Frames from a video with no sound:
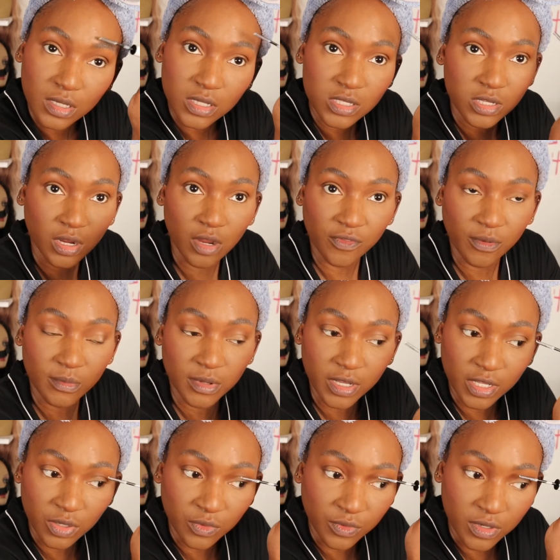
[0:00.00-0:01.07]
Sorry if I'm
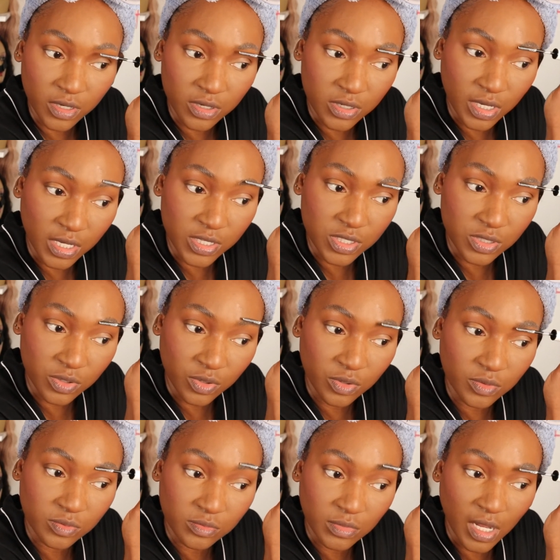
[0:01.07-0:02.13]
looking over here. You guys
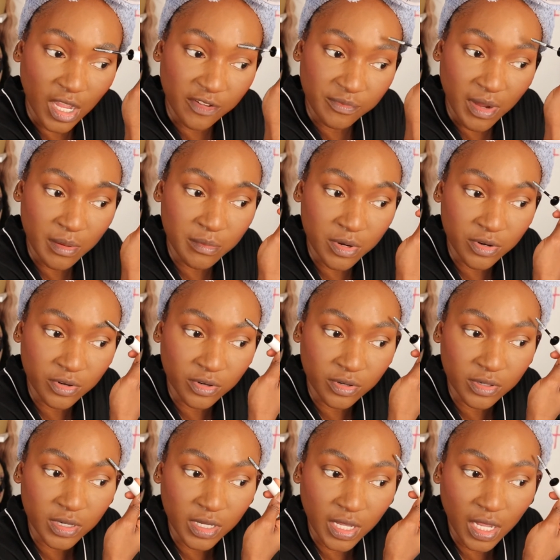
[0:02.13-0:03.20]
know I have my mirror
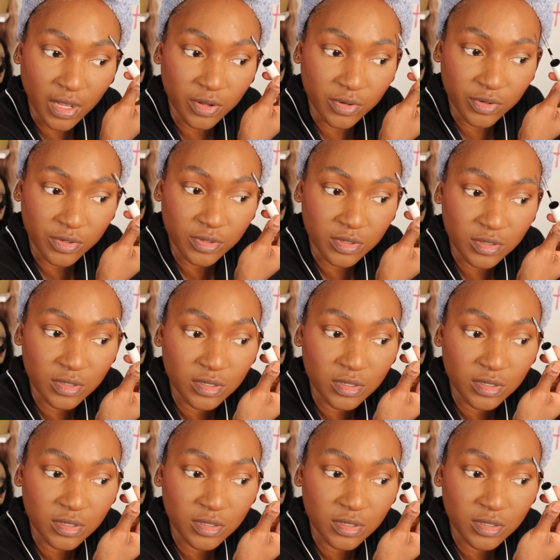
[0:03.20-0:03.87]
on the counter.